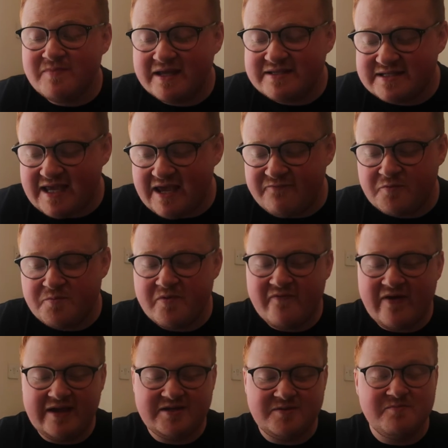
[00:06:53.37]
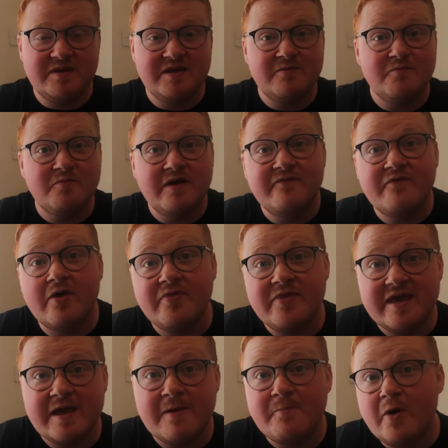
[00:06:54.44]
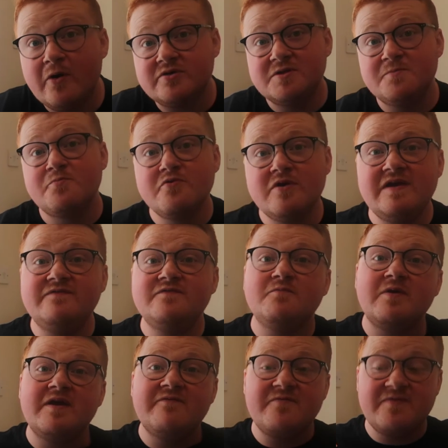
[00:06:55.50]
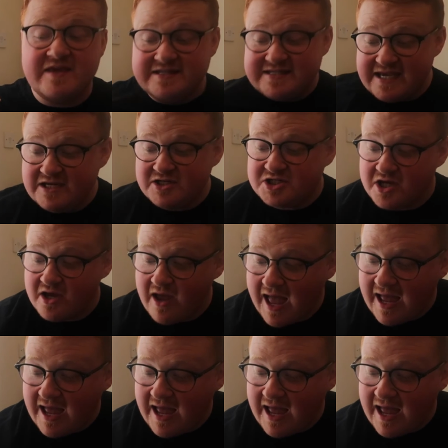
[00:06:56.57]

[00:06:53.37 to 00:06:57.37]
Manscaped for providing me with the boxer briefs, with the t-shirt,